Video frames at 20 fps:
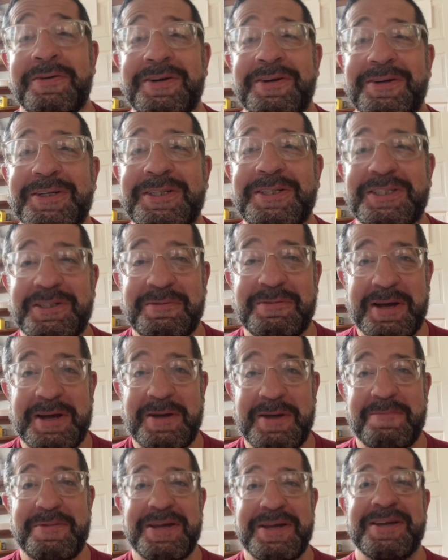reduced to my
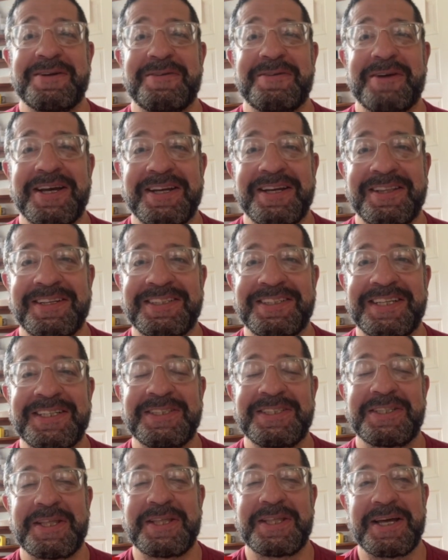opinion, right, in the
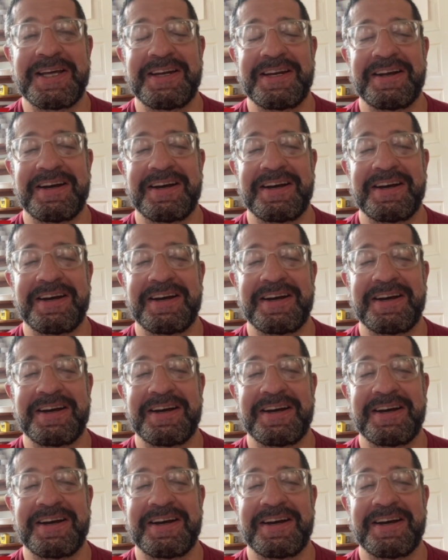sense that